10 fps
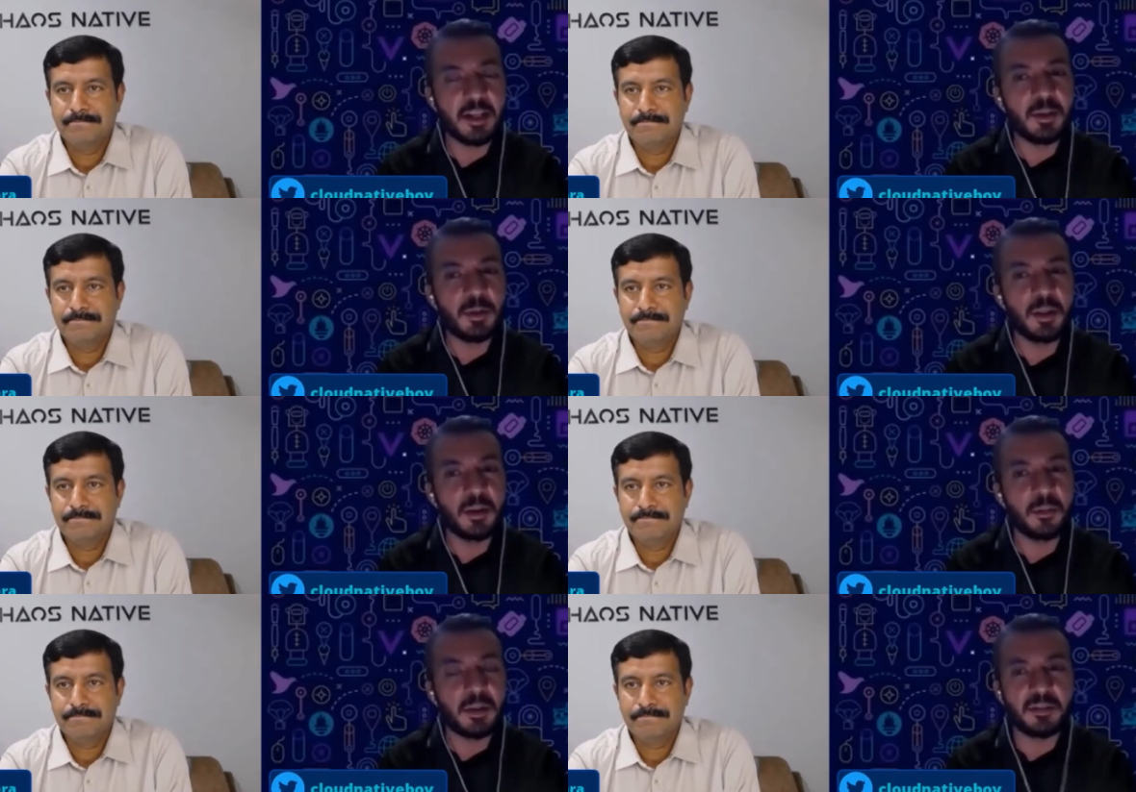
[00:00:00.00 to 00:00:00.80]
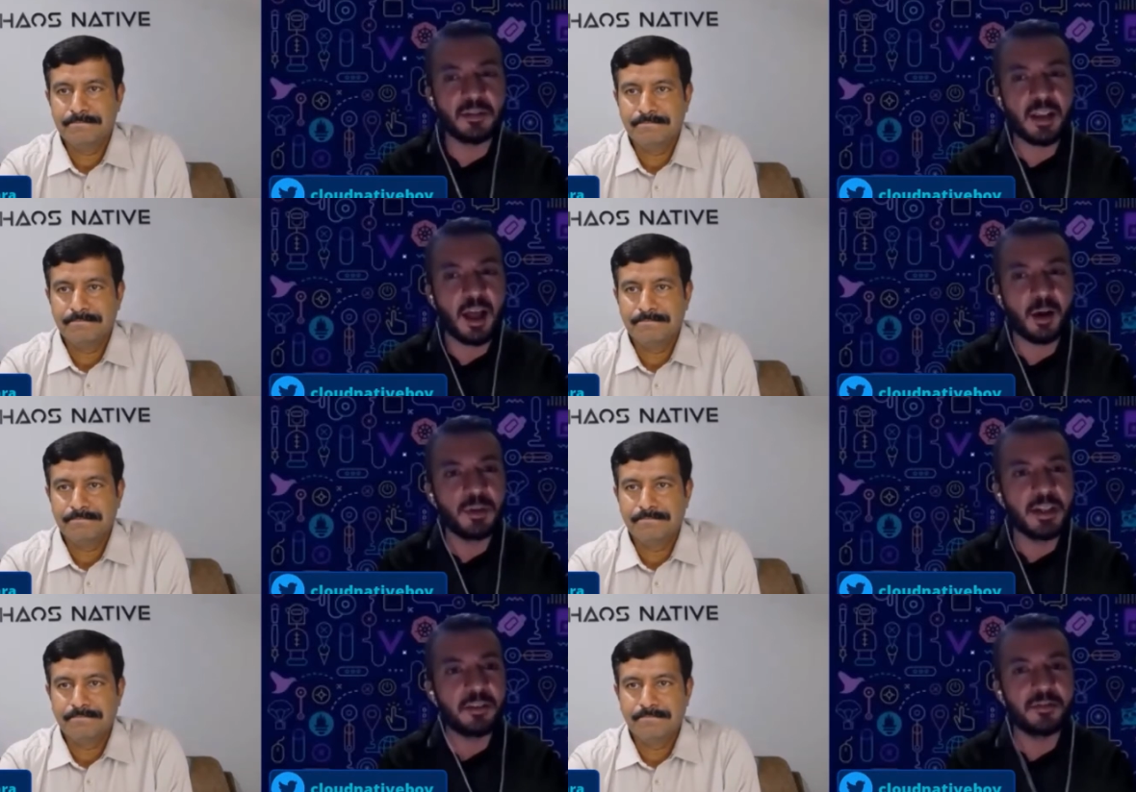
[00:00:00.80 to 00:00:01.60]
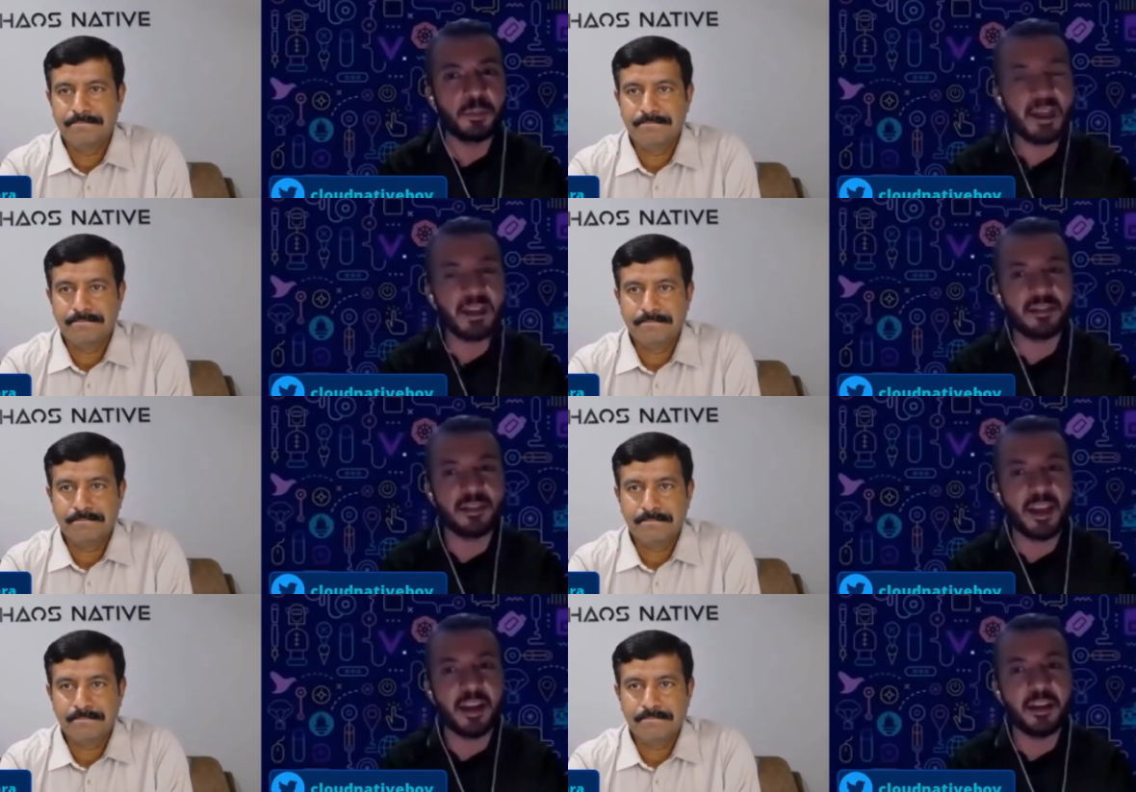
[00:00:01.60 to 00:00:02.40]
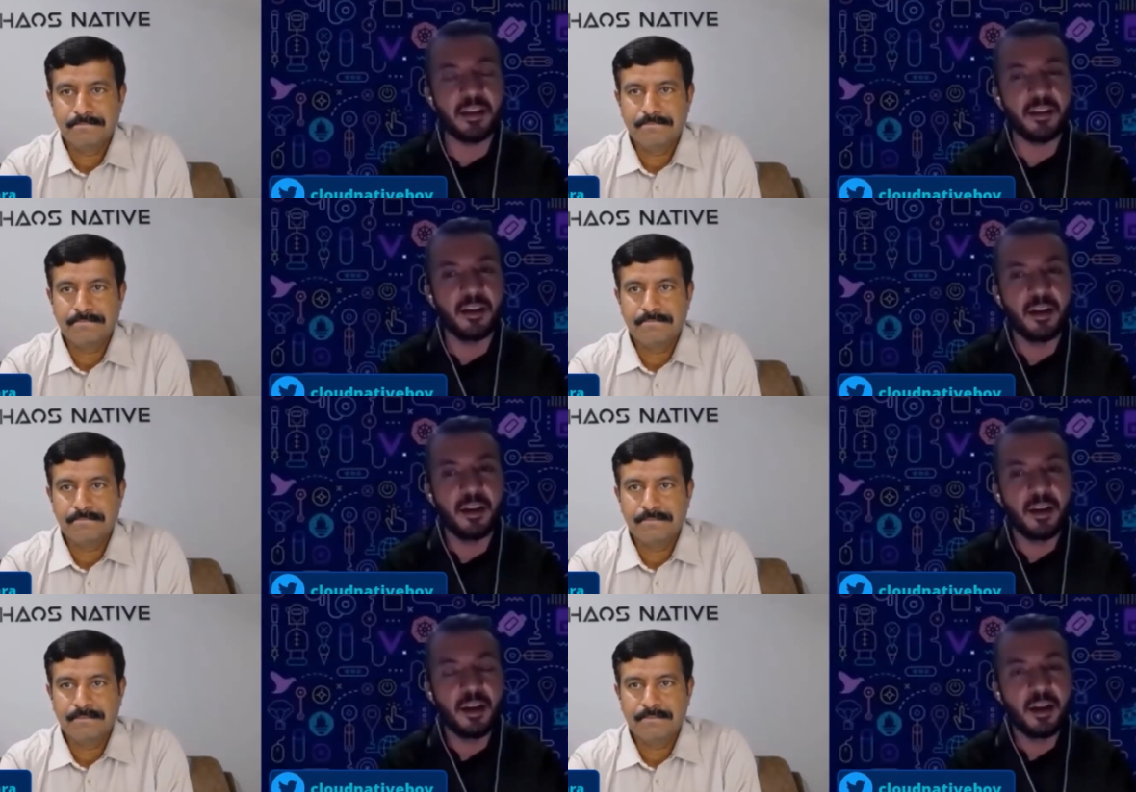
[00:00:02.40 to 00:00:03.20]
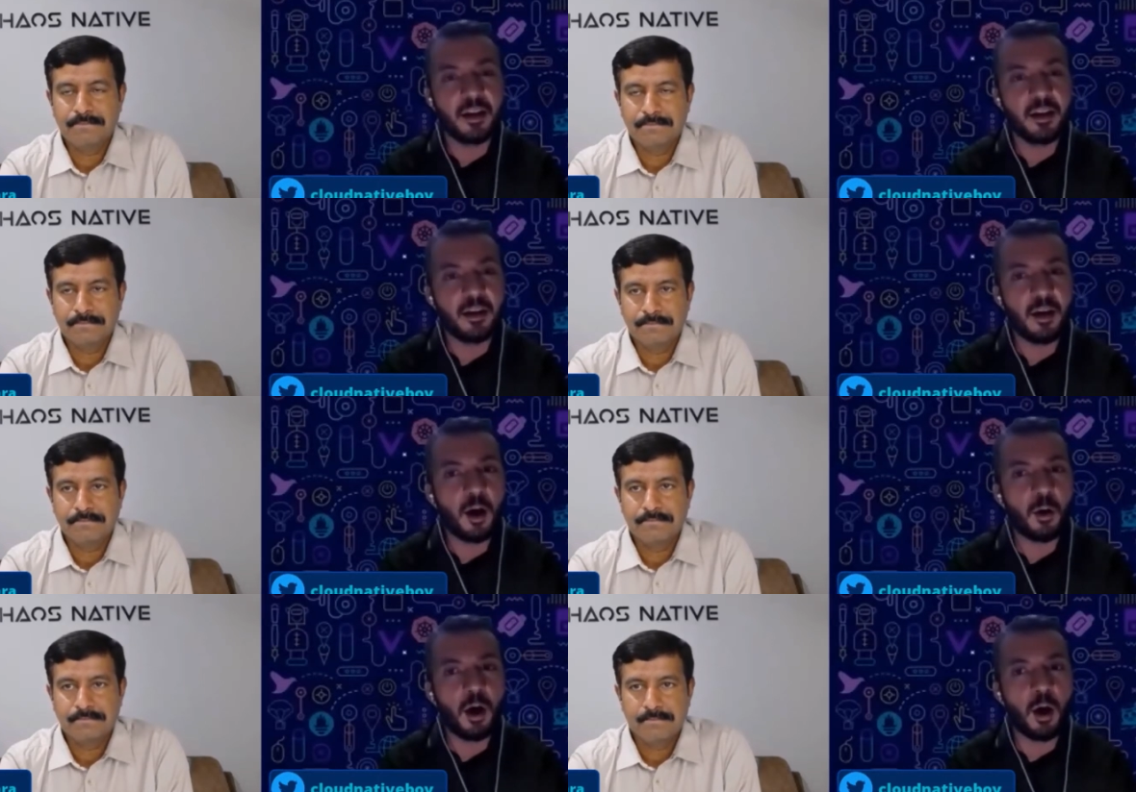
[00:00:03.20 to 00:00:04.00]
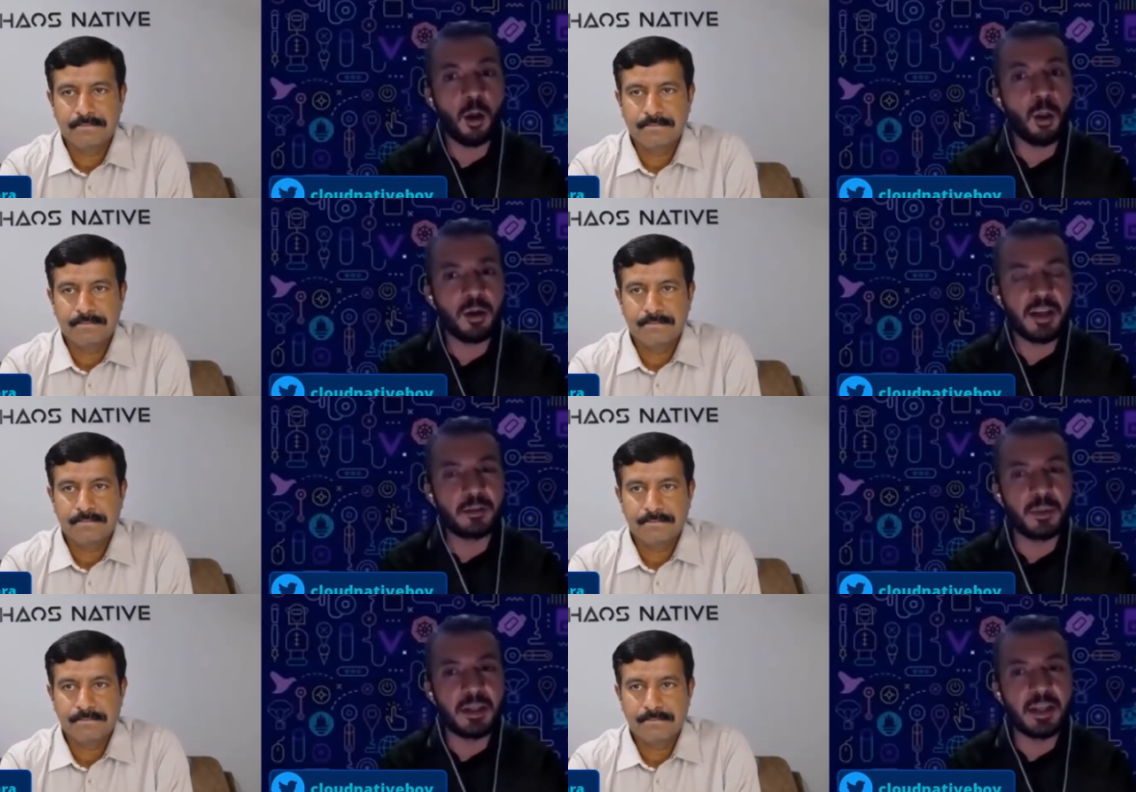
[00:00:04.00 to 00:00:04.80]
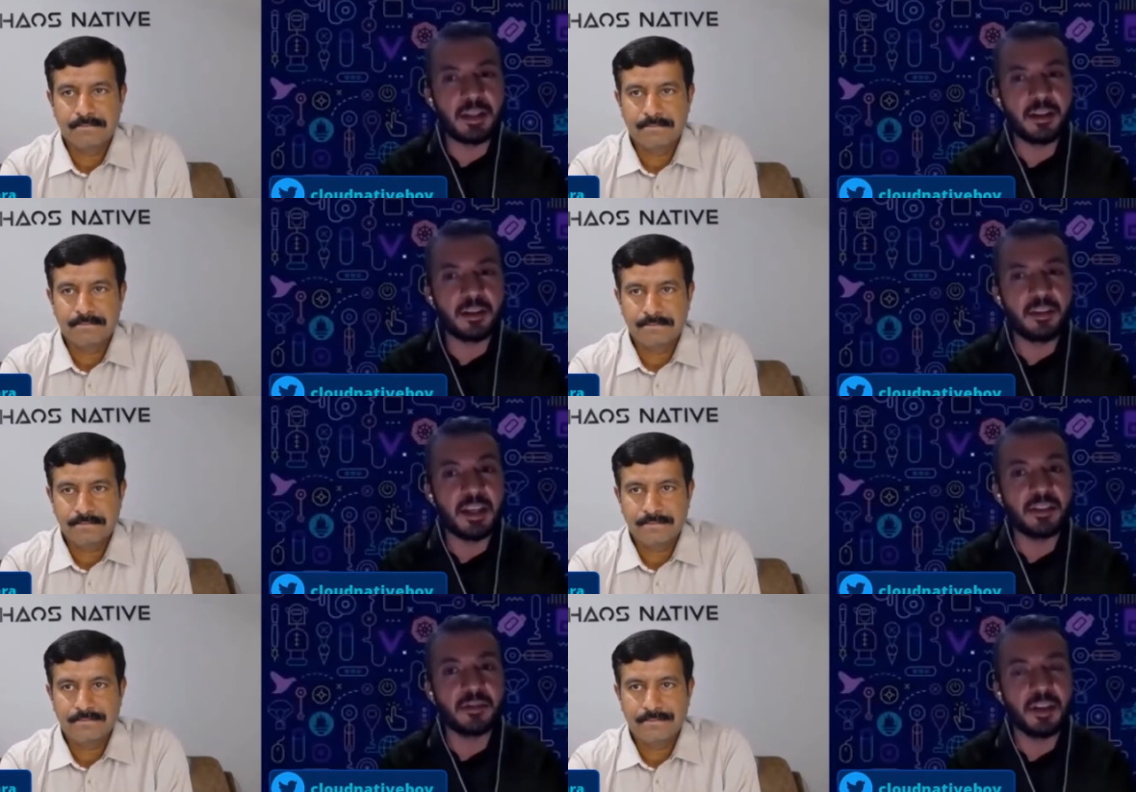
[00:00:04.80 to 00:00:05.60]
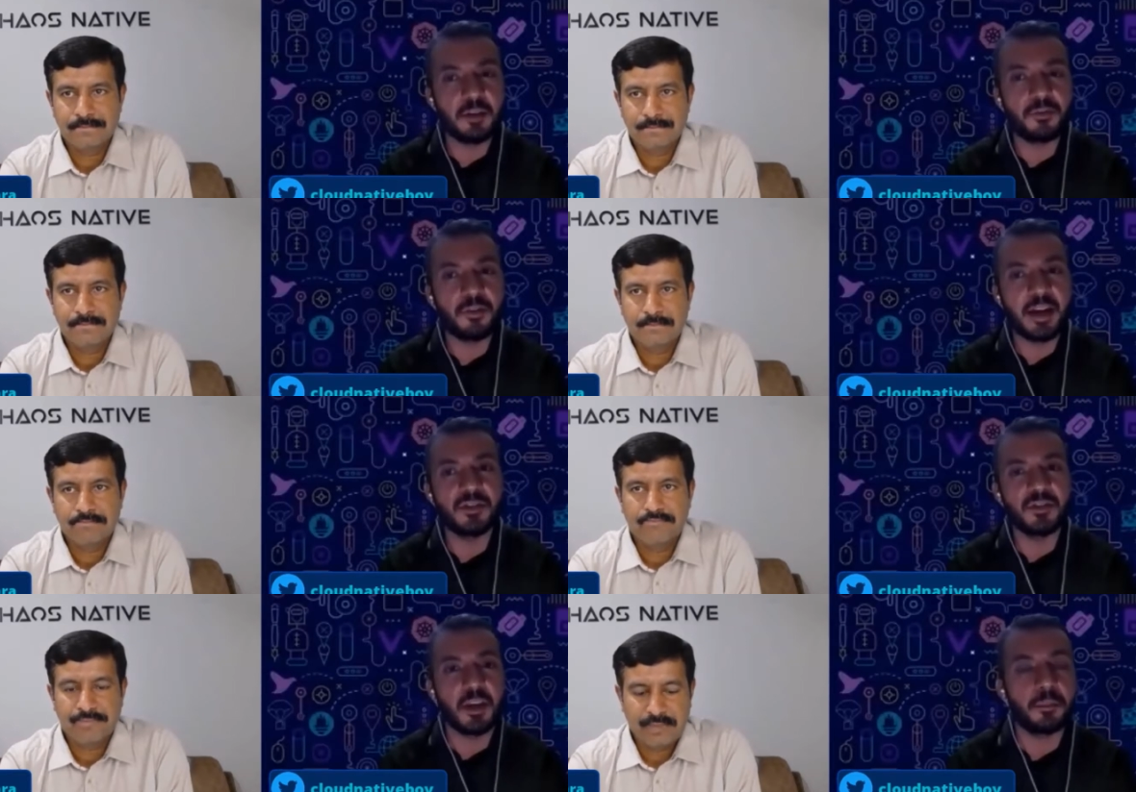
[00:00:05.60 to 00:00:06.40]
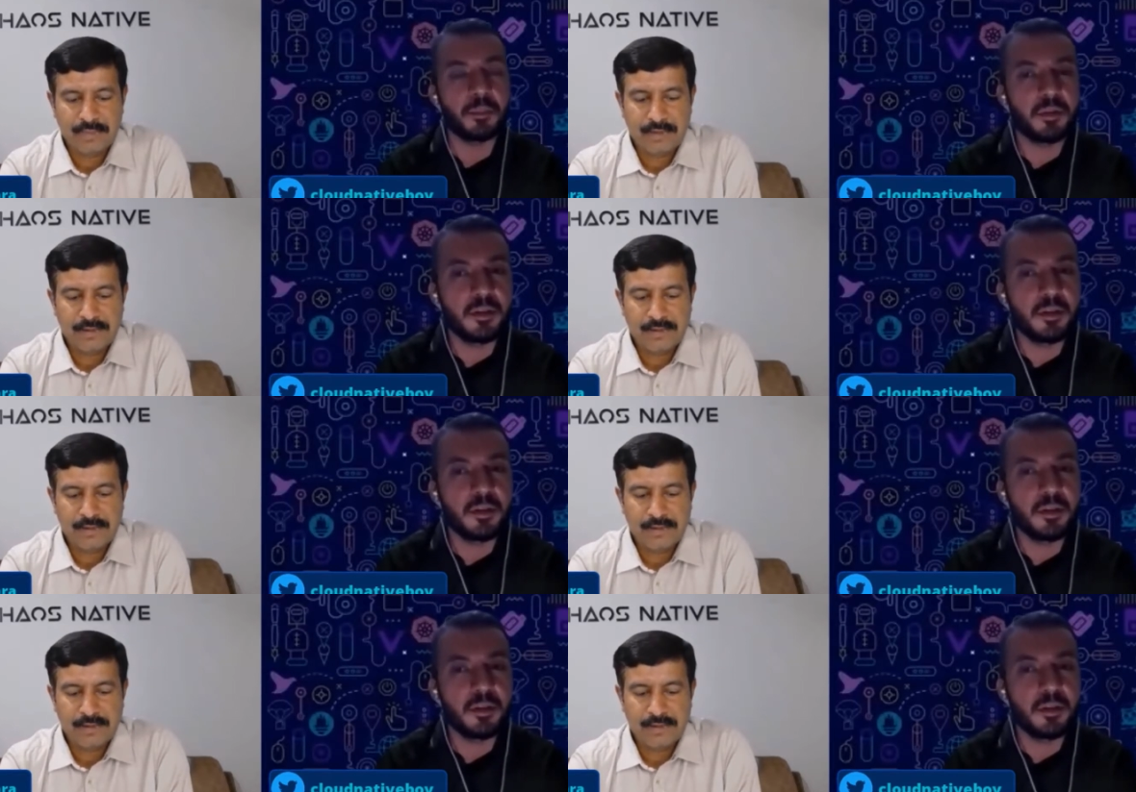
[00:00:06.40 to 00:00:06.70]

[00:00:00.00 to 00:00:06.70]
Speaker 1: into the this cloud native space, and uh, how how long has been in the CNCF landscape?